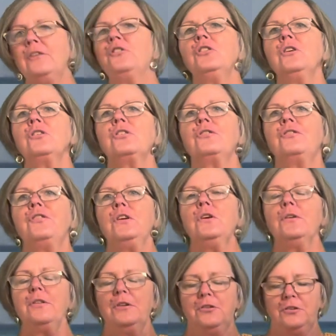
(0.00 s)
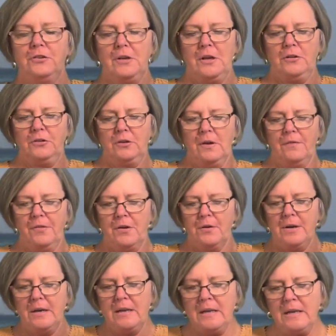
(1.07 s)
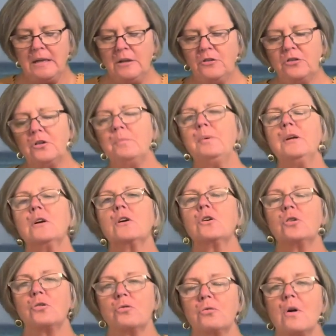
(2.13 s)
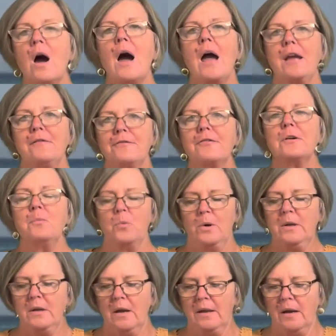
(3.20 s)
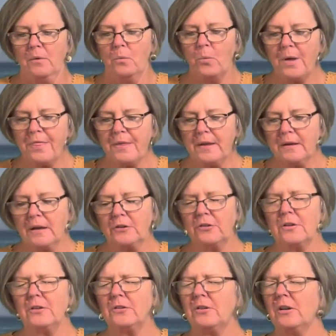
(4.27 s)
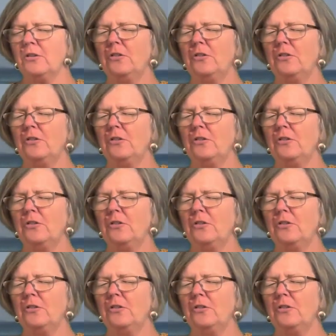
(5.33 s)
just feel this sense of there needs to be a cry from within us that says,